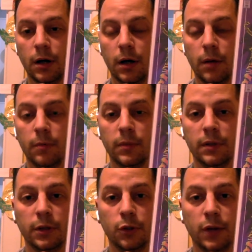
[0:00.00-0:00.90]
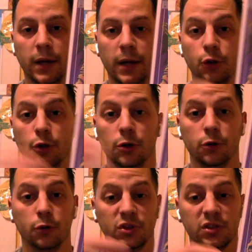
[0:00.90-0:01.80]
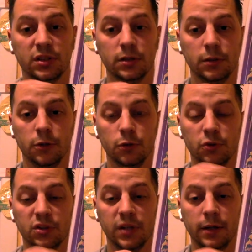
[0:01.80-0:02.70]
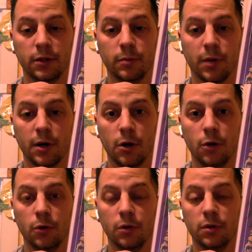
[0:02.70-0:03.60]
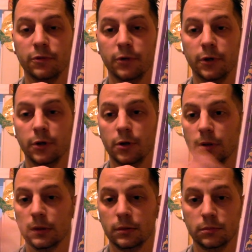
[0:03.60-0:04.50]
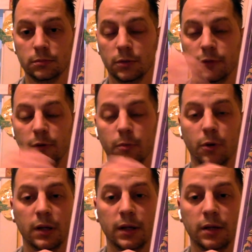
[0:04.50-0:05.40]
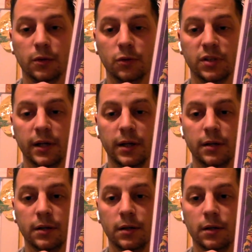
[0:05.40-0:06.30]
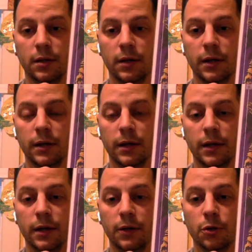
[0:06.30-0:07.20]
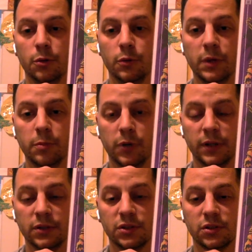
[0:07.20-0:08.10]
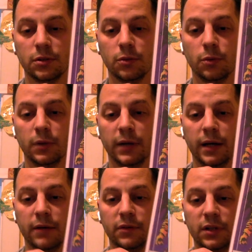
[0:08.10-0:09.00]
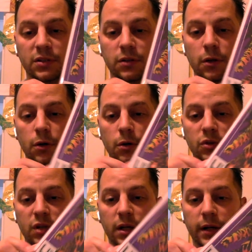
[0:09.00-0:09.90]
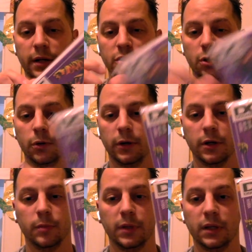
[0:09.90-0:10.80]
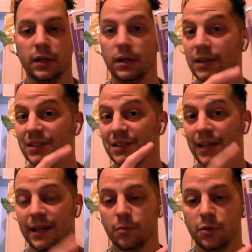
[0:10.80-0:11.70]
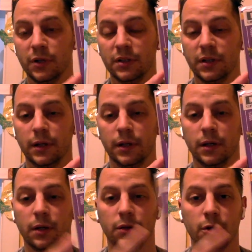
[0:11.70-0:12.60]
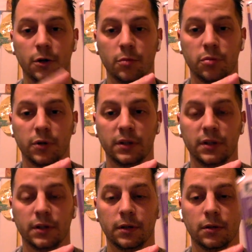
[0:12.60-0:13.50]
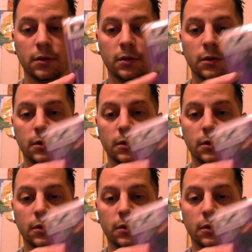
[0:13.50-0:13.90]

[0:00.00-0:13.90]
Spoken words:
Then you had your newsstand, your barcode for your, if you bought it at a newsstand. And then your reprints would have these logos on it. So it could be a second printing, a third printing,